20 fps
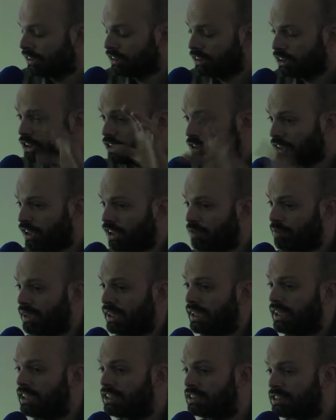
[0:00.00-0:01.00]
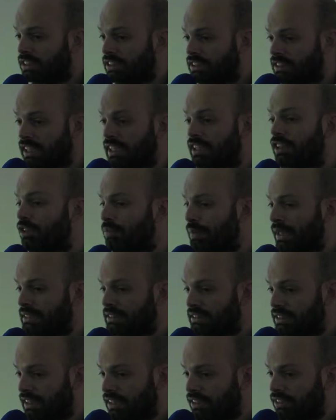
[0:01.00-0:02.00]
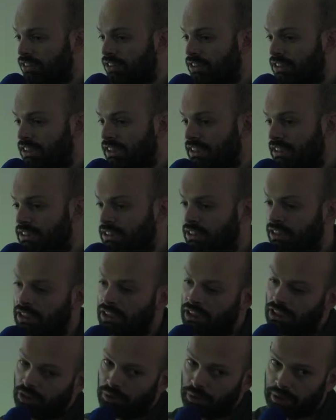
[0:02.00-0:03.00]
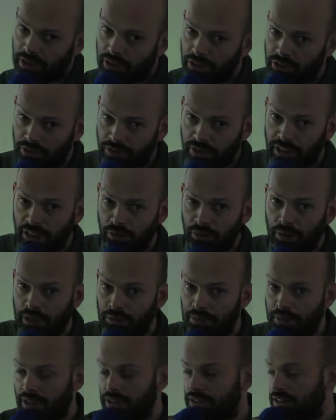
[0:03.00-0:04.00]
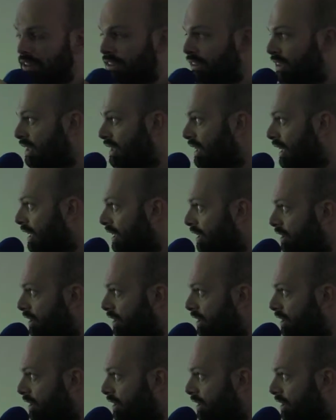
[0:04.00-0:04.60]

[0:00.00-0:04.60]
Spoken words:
You come here, you see 10 of the best technologies, and we go through an 8-week process to take